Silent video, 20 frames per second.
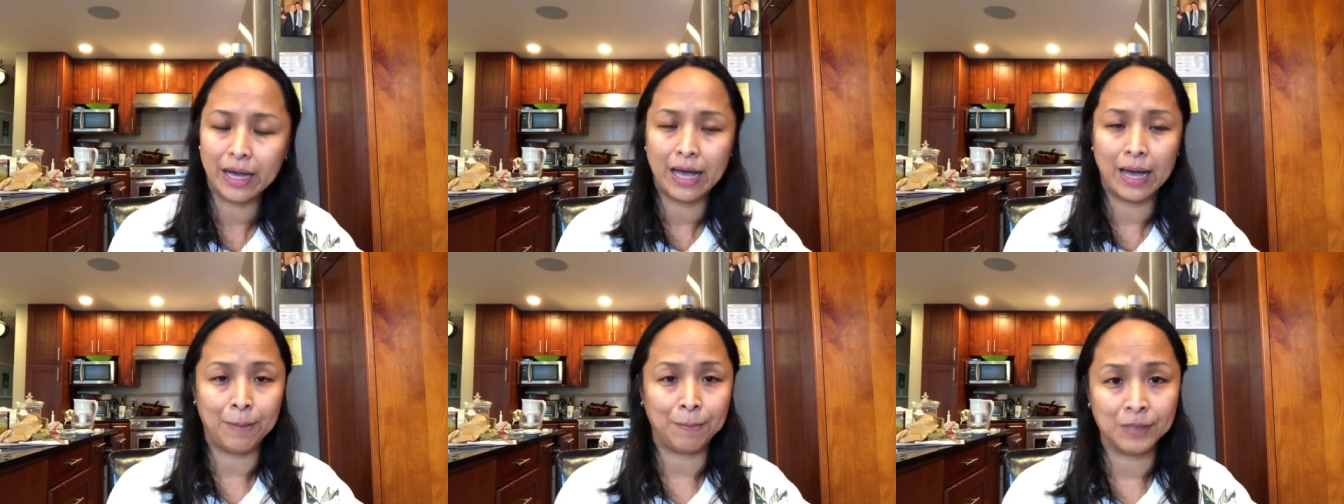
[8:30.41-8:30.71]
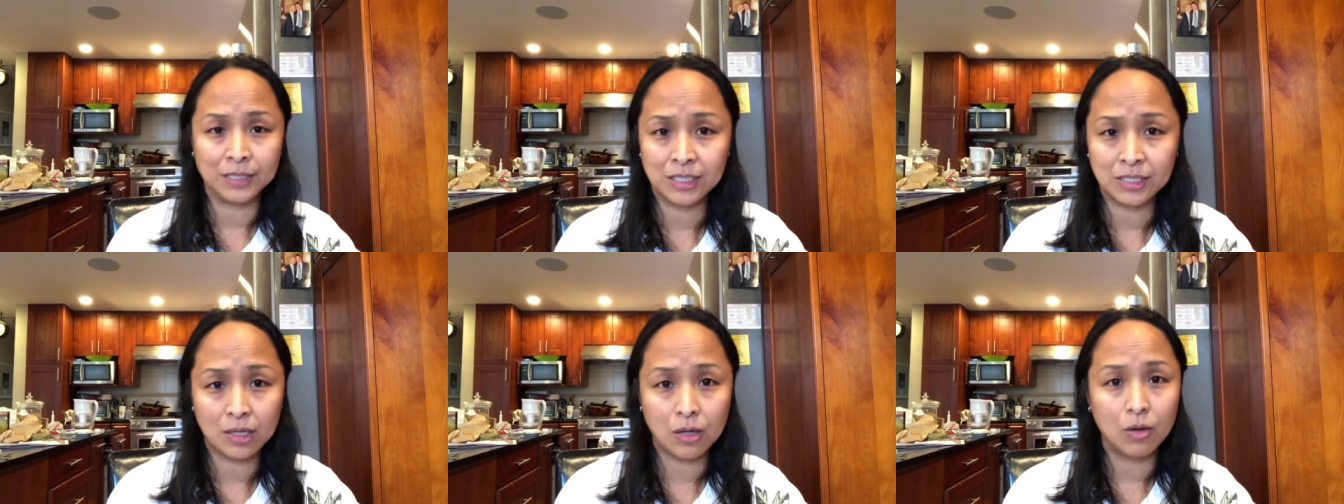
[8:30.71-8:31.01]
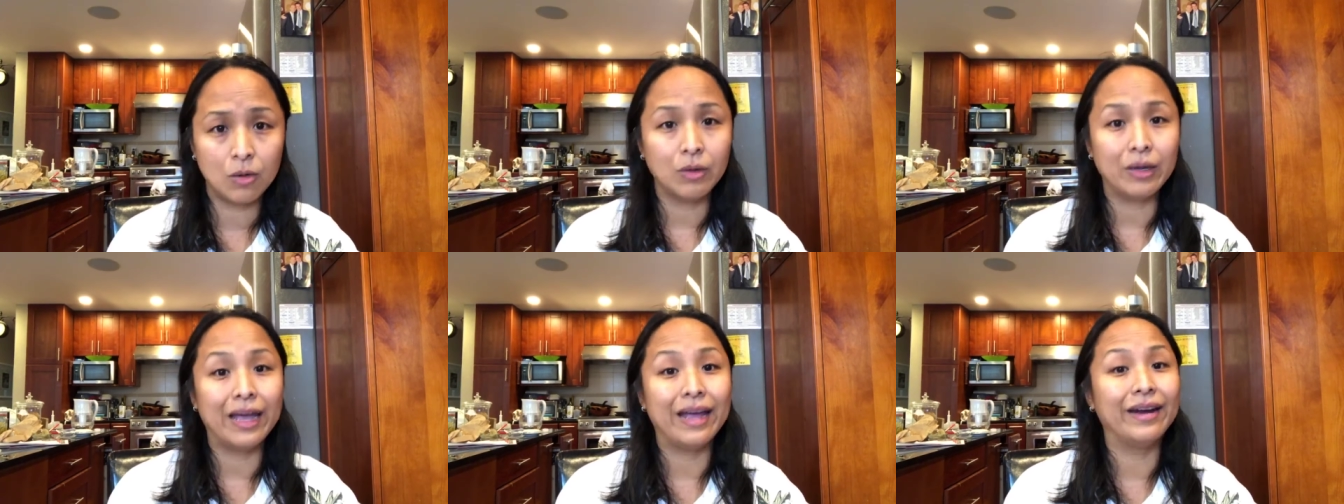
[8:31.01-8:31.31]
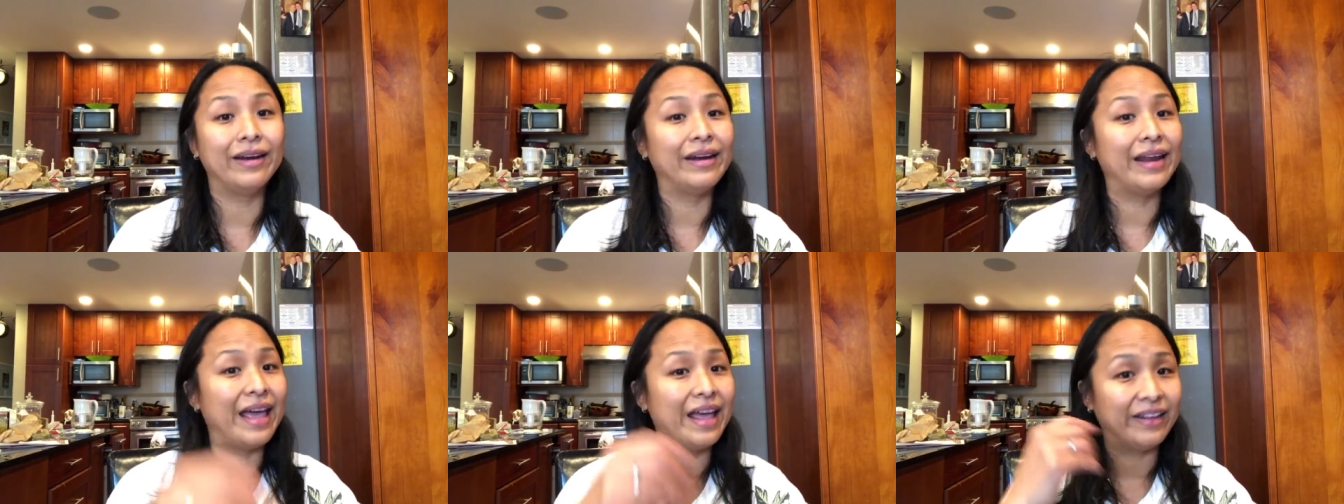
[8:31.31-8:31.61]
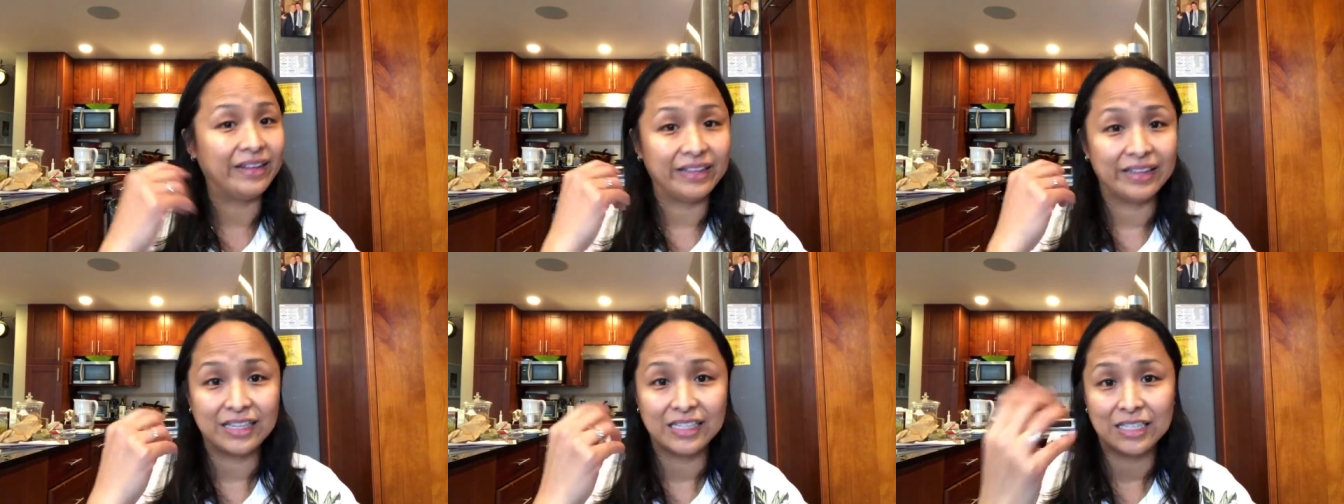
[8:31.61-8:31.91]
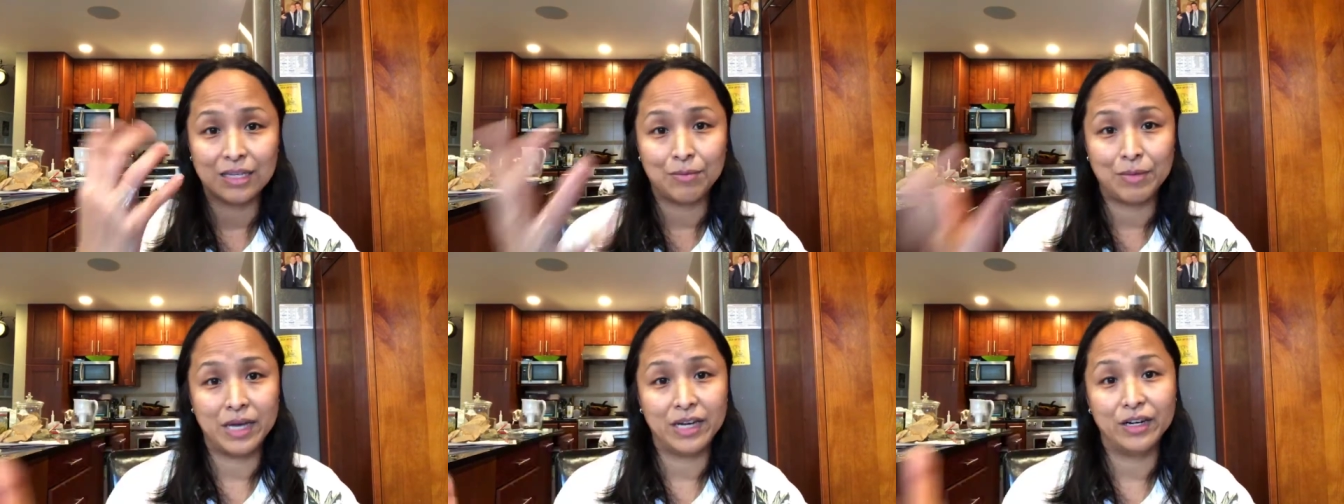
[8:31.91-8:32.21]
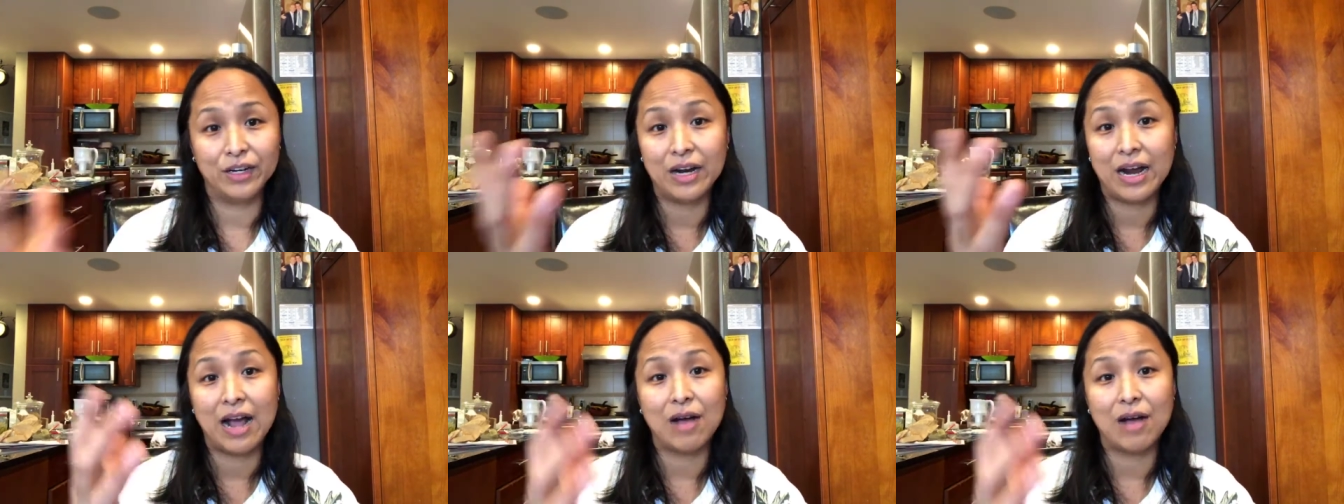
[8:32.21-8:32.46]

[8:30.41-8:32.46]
episodes and then it doesn't matter.